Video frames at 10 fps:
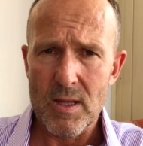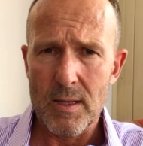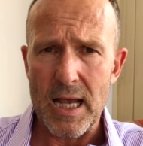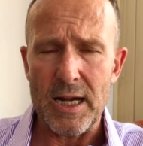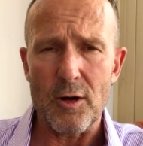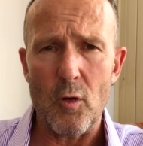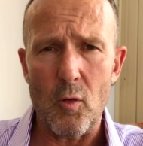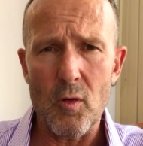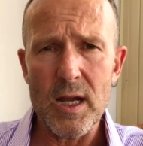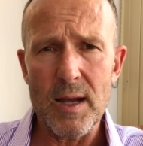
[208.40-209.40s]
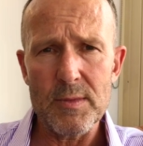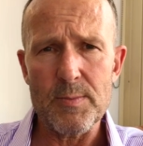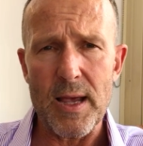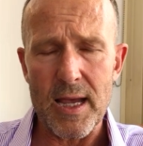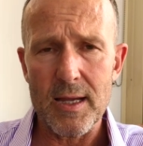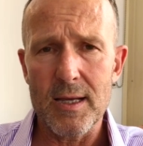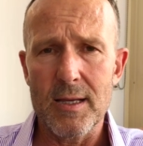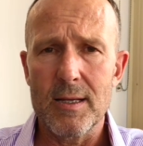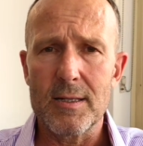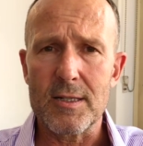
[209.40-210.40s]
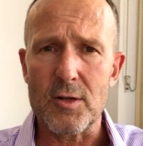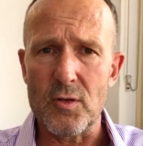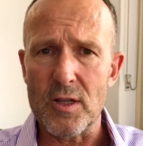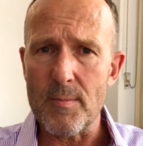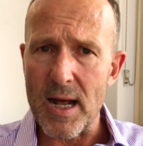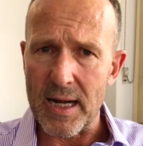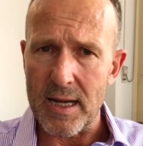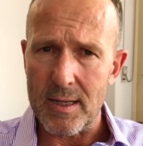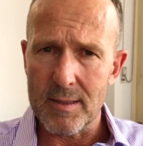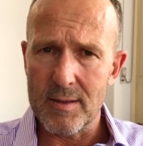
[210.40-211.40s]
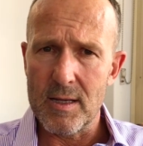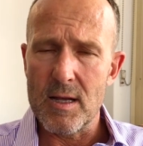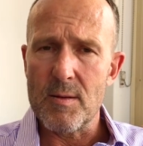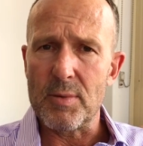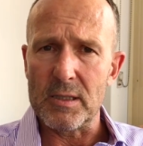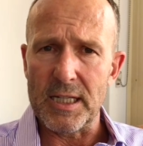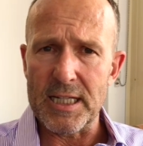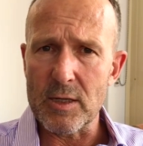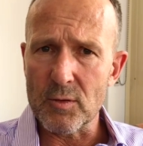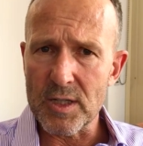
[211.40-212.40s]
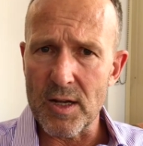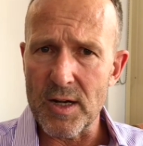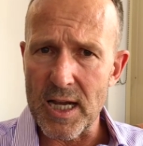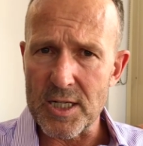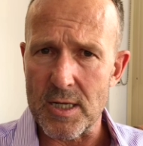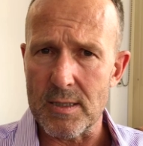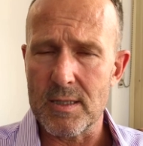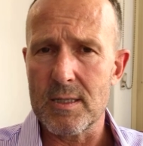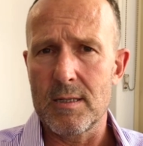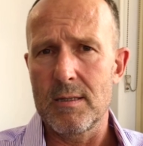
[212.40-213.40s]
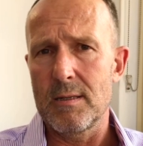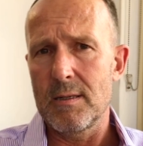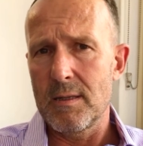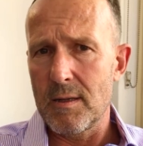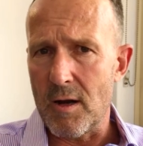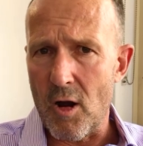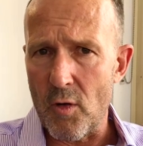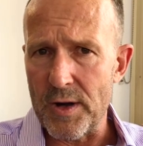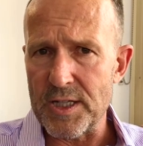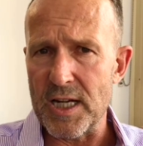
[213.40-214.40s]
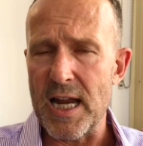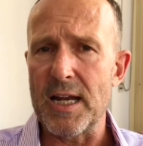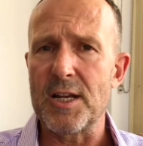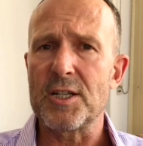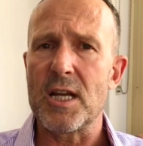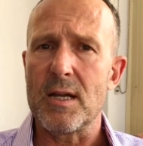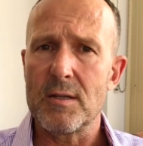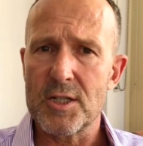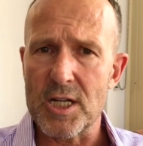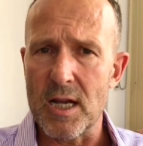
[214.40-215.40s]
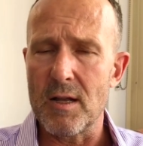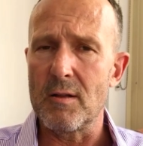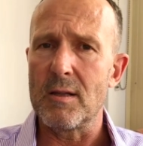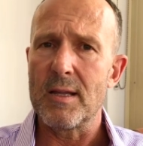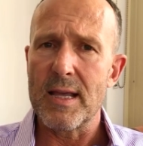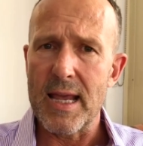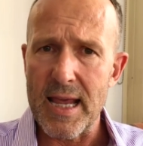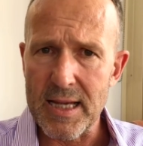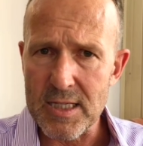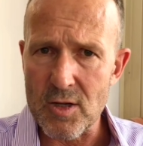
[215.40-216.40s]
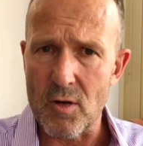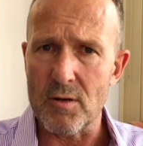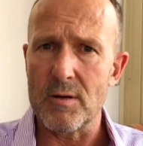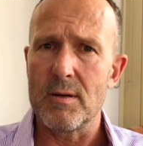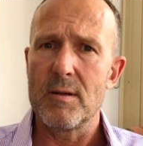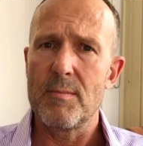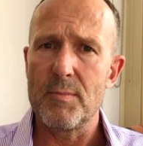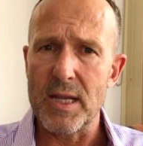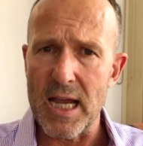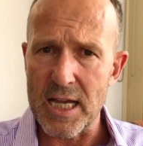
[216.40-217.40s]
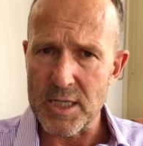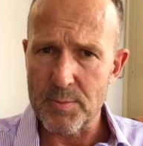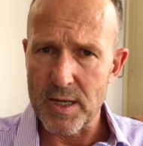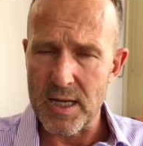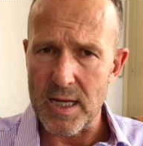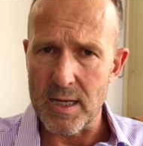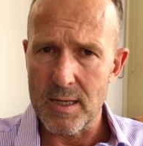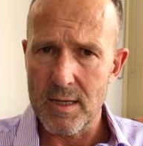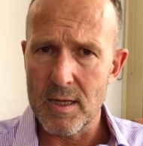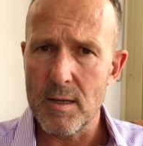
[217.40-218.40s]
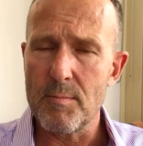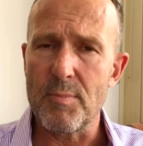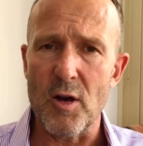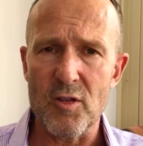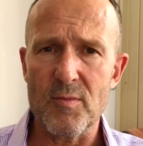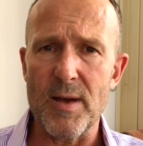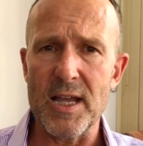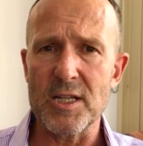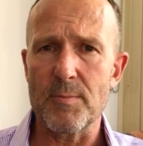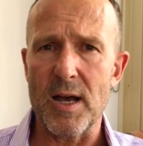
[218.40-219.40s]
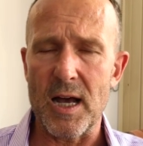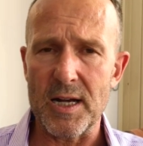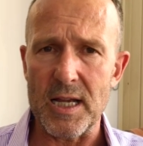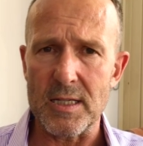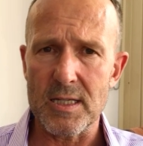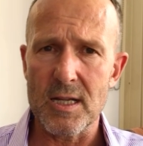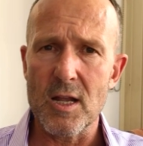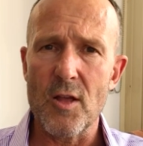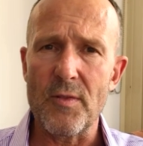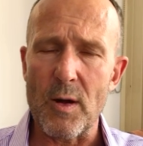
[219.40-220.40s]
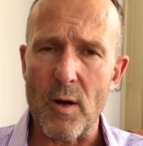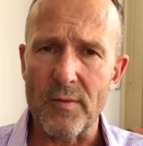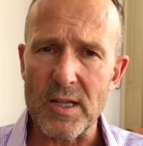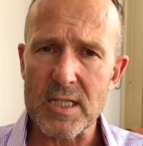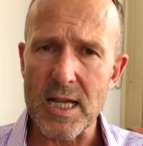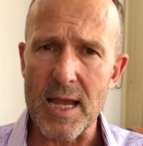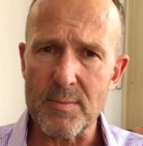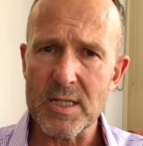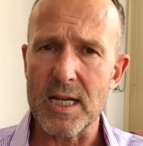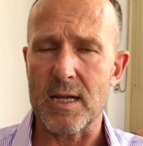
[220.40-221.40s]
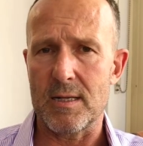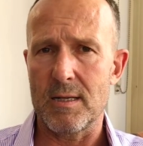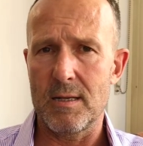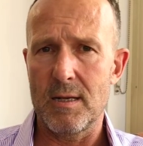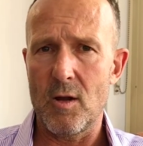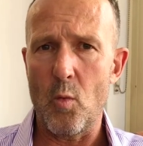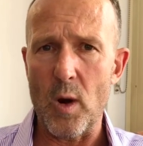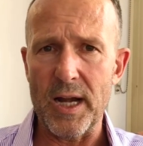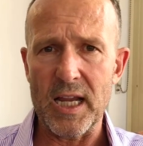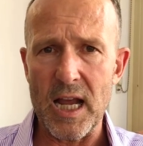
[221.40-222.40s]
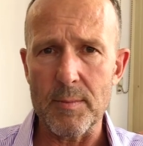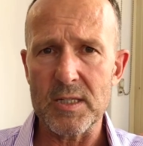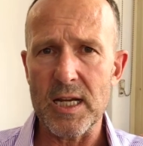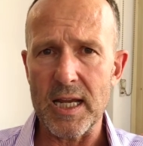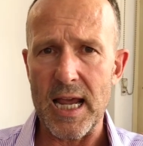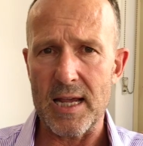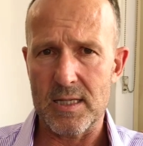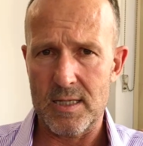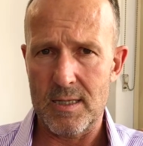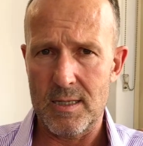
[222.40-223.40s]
And it all comes back to the money political donations, Origin Energy, Shell, Exxon, BHP, both major parties, they're on the same ticket when it comes to gas.